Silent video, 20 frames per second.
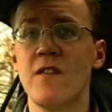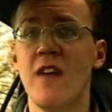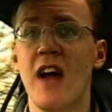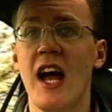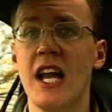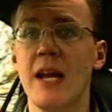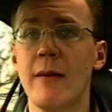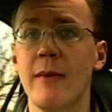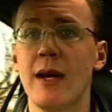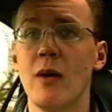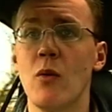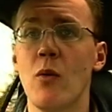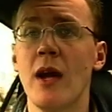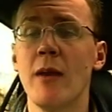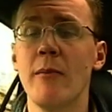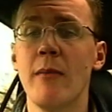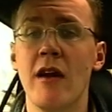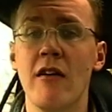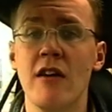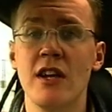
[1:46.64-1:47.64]
fairly big
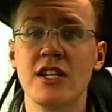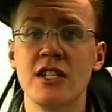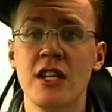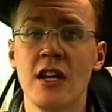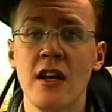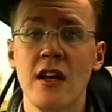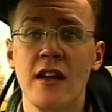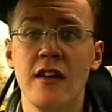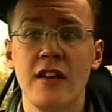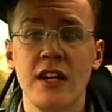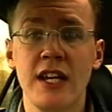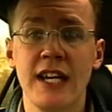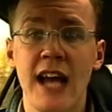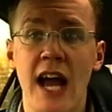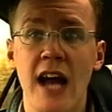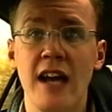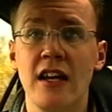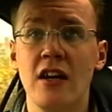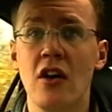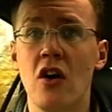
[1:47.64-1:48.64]
wing mirrors that you
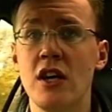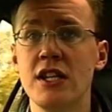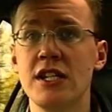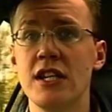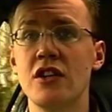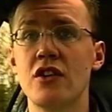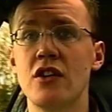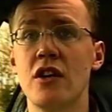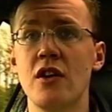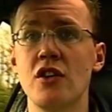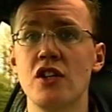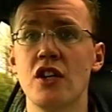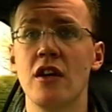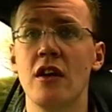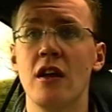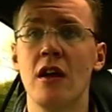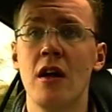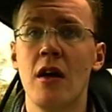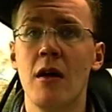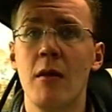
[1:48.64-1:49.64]
get any noise intrusion.
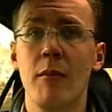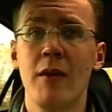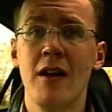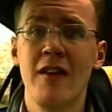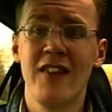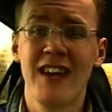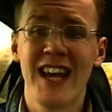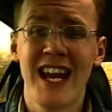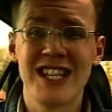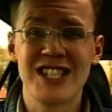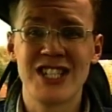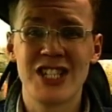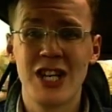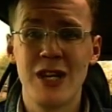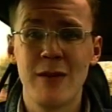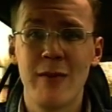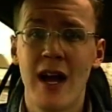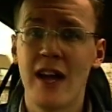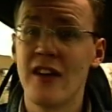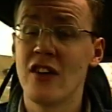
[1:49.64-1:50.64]
But if it gets
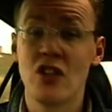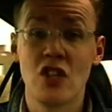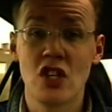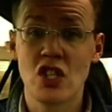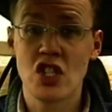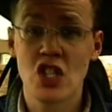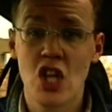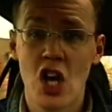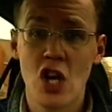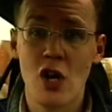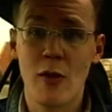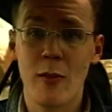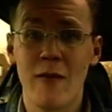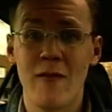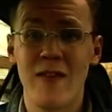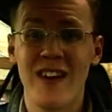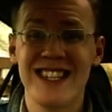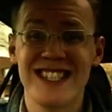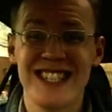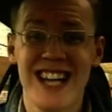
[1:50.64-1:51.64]
too bad, just turn up the
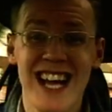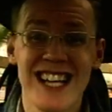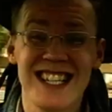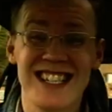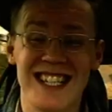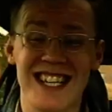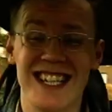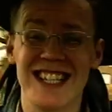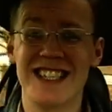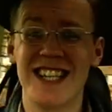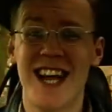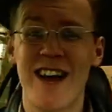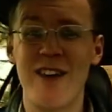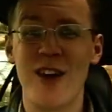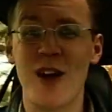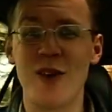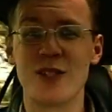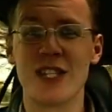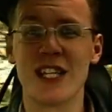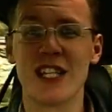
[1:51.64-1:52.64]
fantastic
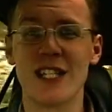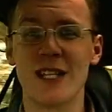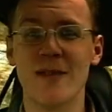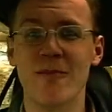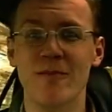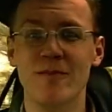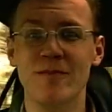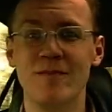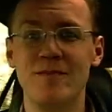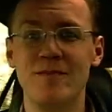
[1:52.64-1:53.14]
stereo system.